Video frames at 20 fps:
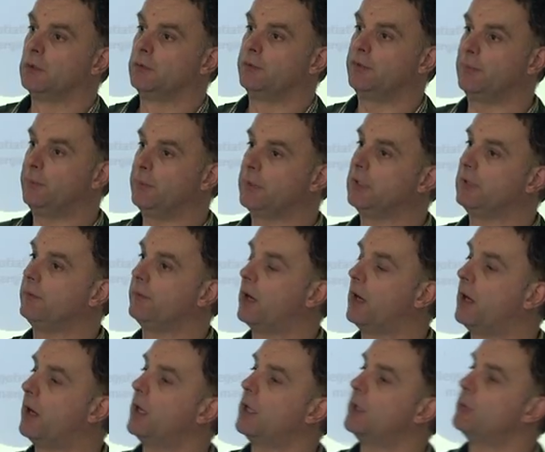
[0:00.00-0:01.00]
Typically, the
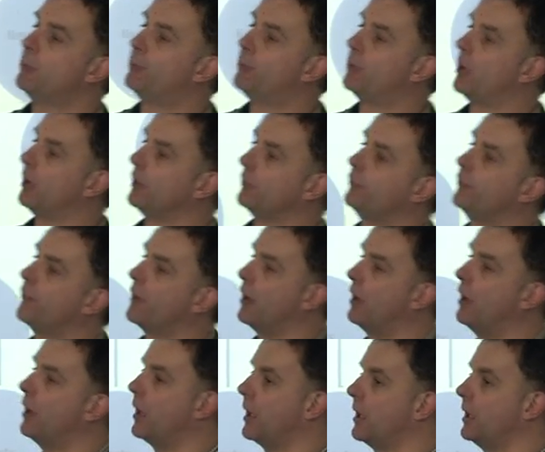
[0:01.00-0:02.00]
higher the price, the
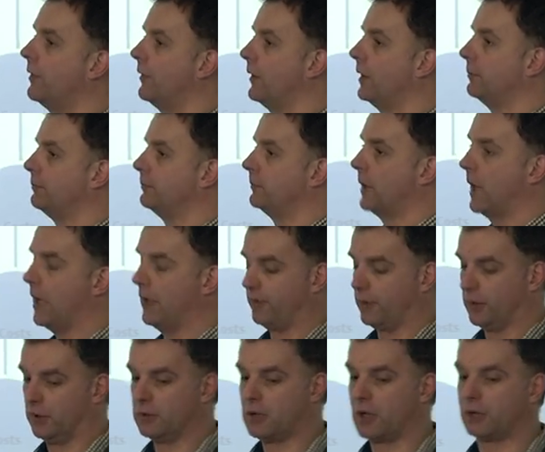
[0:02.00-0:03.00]

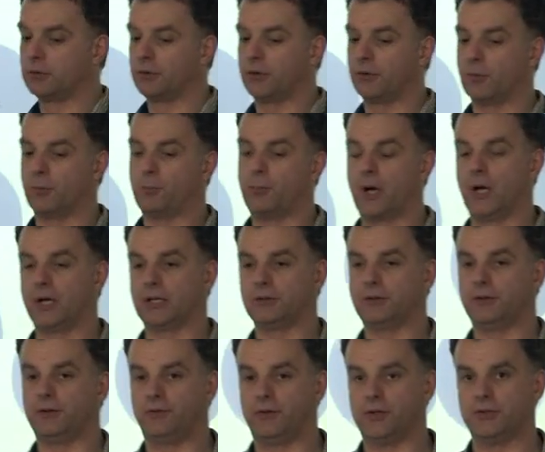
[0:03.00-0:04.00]
longer the buying
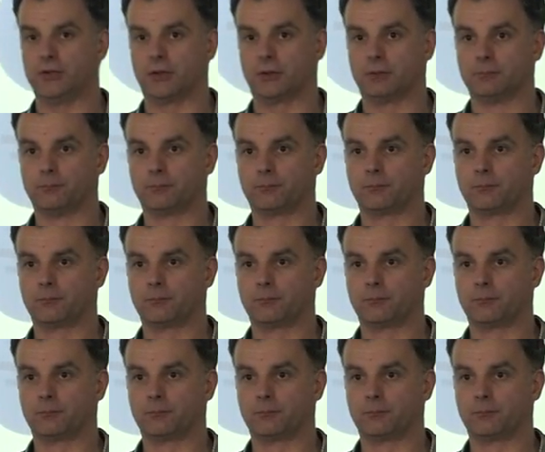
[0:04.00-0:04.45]
decision.